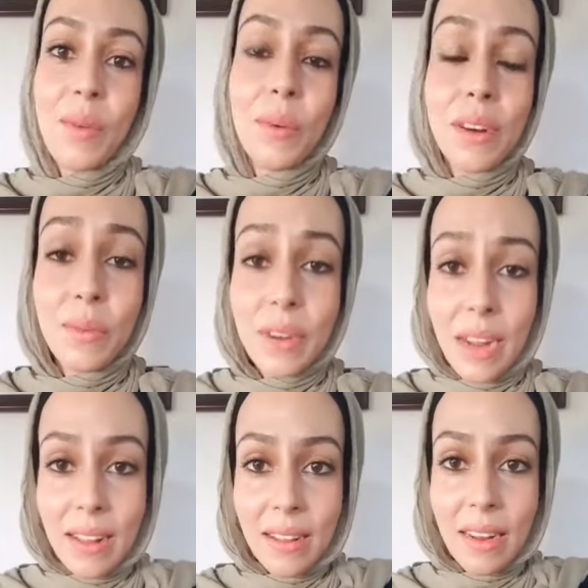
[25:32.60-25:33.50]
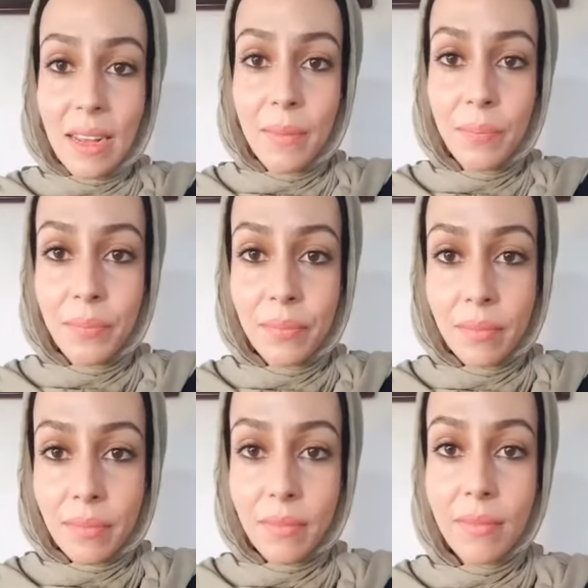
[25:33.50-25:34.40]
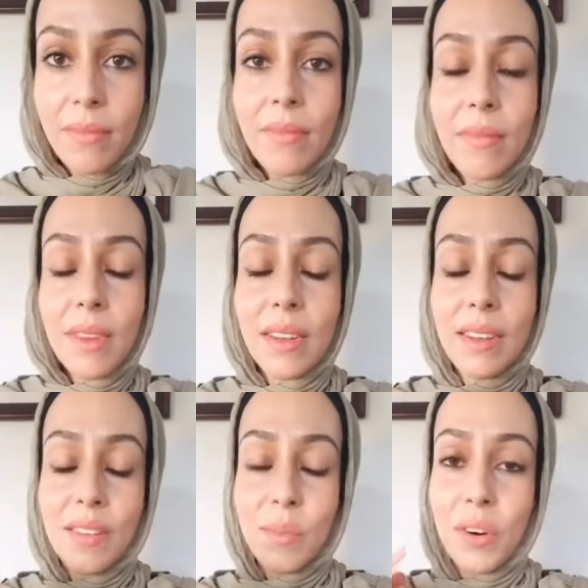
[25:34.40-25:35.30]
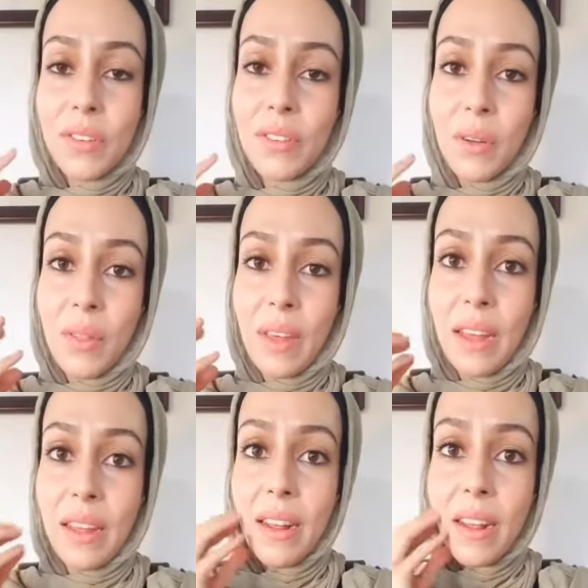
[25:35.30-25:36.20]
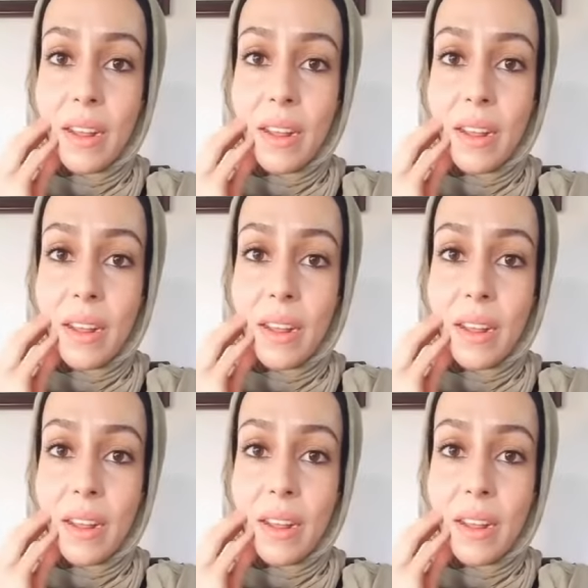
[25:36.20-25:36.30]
When in reality, it's more so that